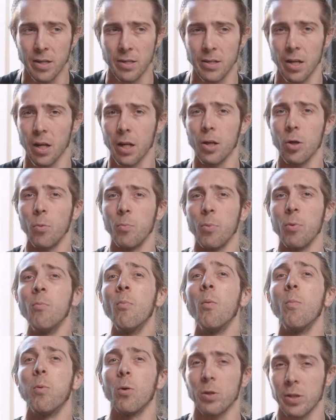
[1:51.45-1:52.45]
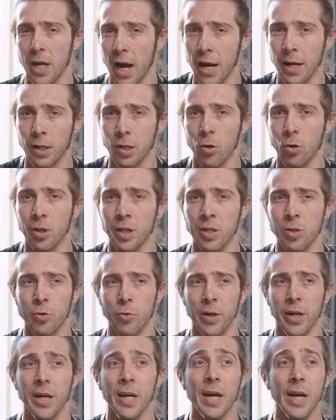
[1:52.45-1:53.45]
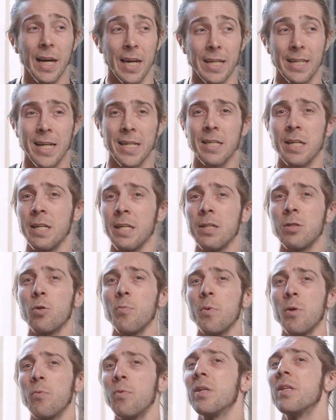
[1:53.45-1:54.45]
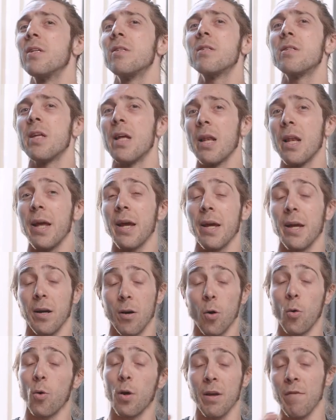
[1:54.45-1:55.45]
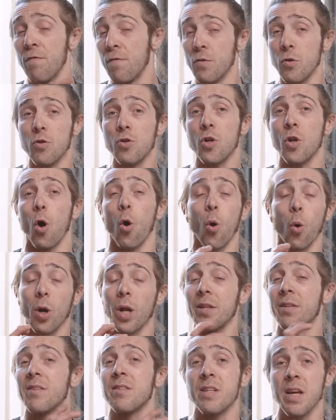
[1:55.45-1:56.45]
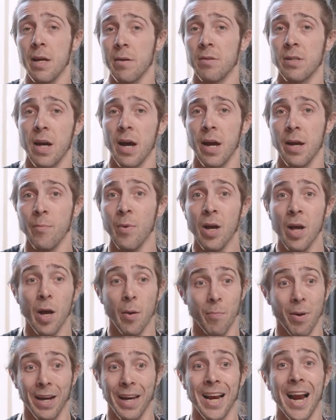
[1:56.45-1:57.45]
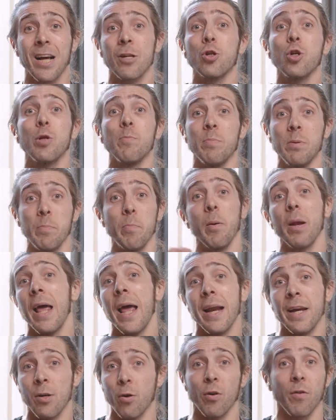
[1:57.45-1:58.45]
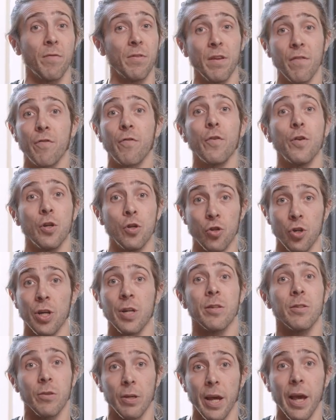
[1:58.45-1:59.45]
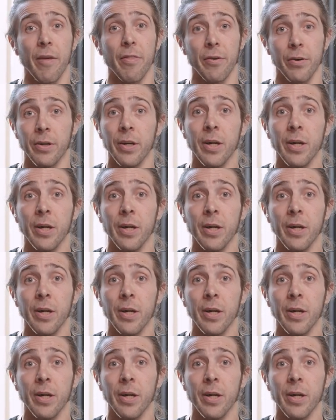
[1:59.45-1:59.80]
There's a little bit more botanical into it. It doesn't need to be redistilled or infusion all at the same time, but can actually be blended of different gin together.